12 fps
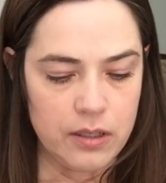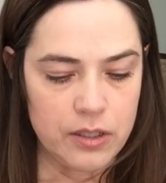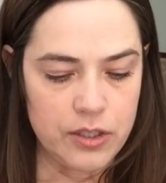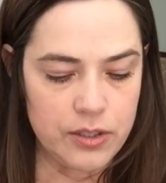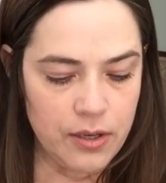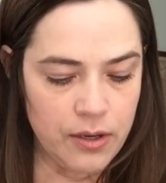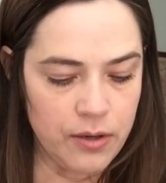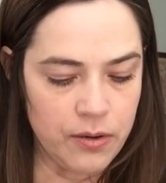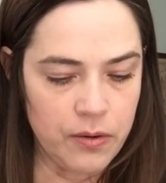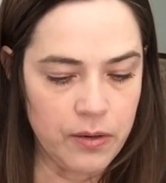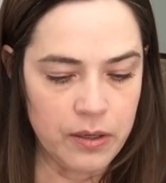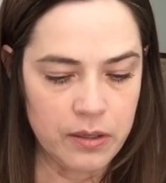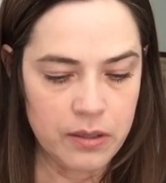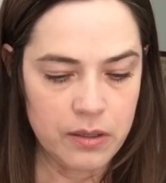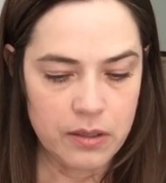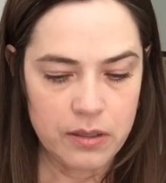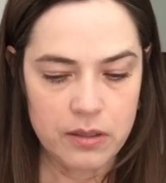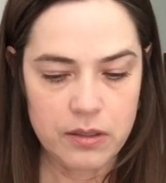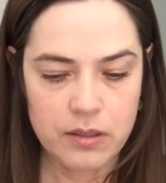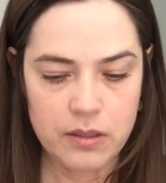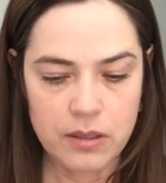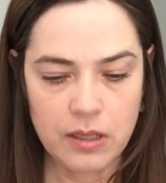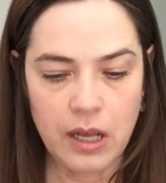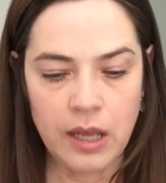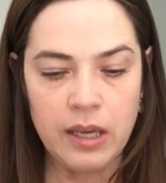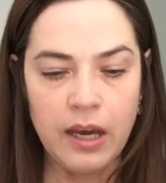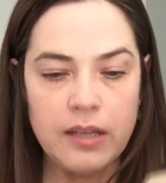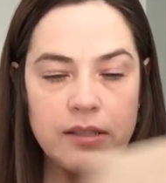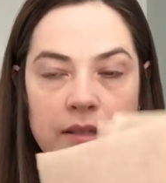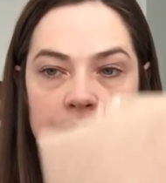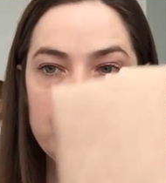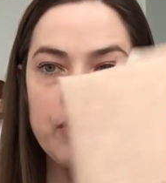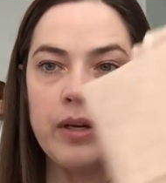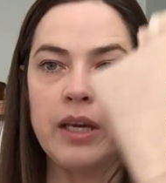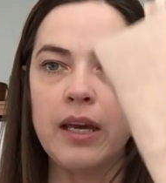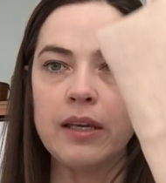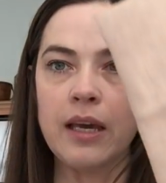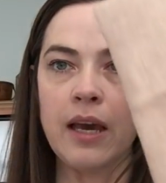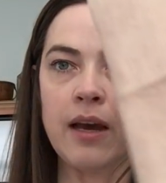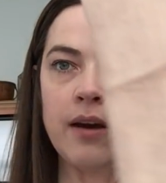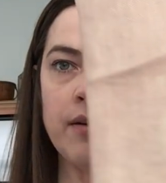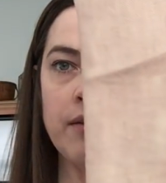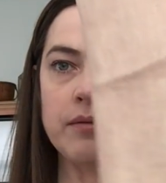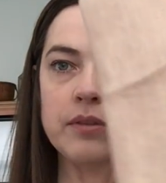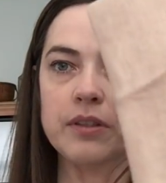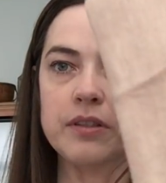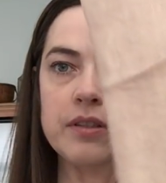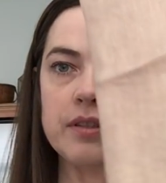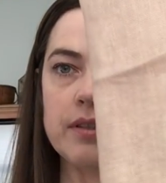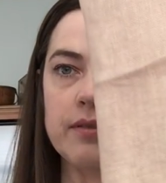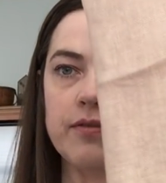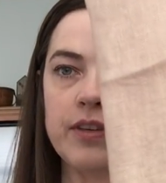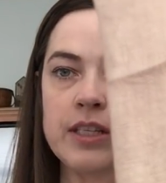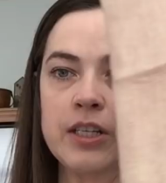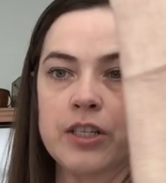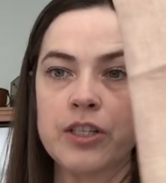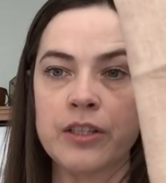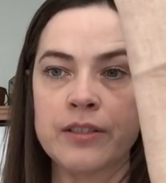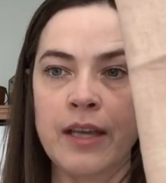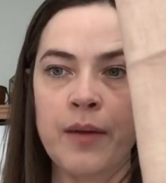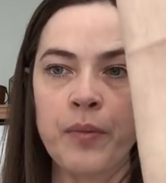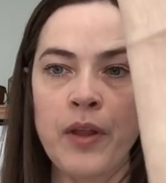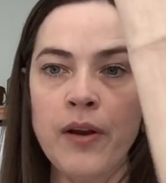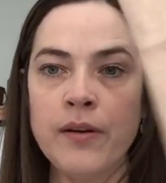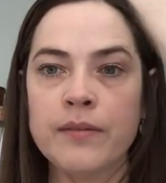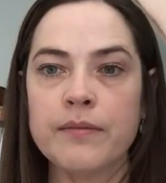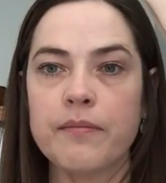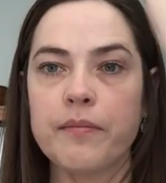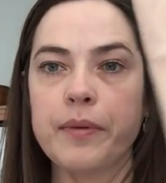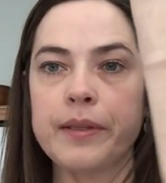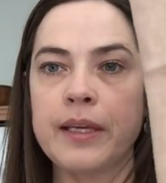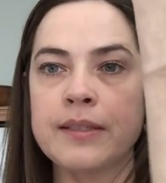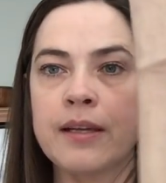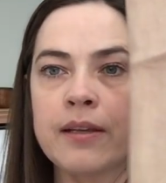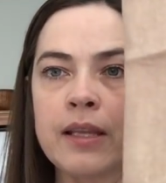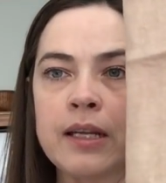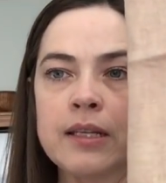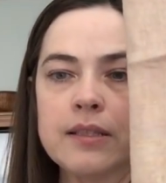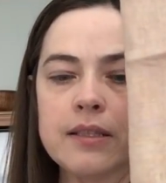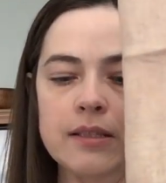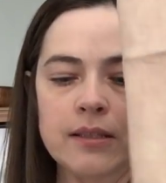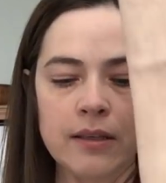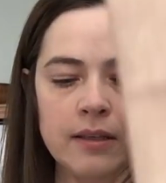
So I got some 28 count vintage exemplar by Lakeside Linens